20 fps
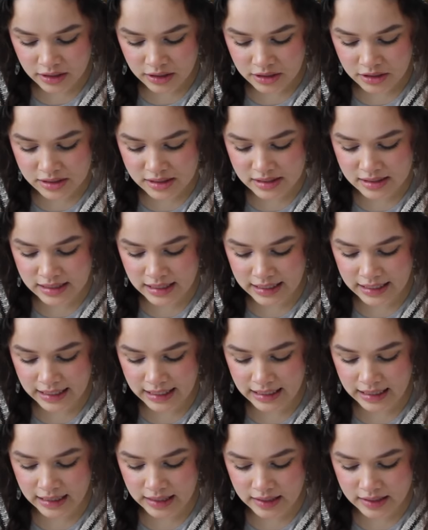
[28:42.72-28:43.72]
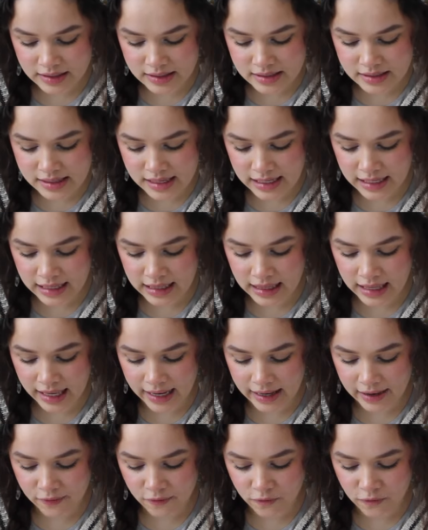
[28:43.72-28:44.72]
city
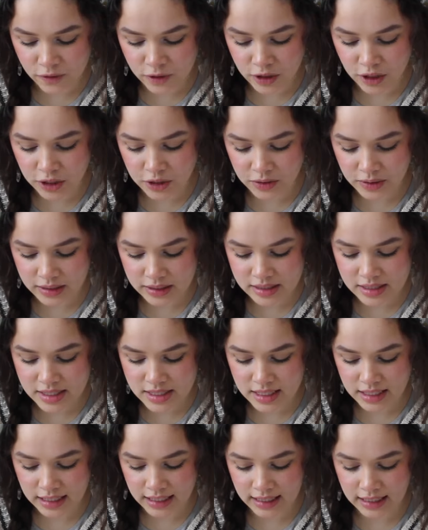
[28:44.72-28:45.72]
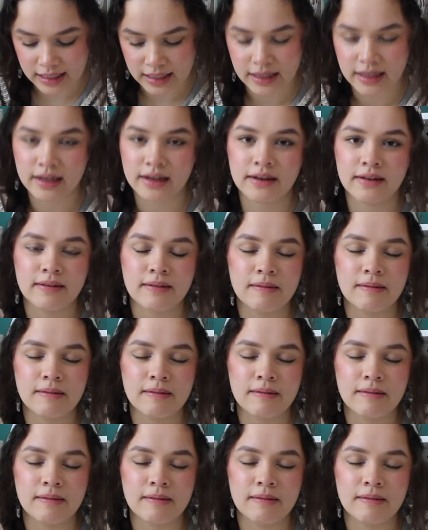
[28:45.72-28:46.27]
life, New York City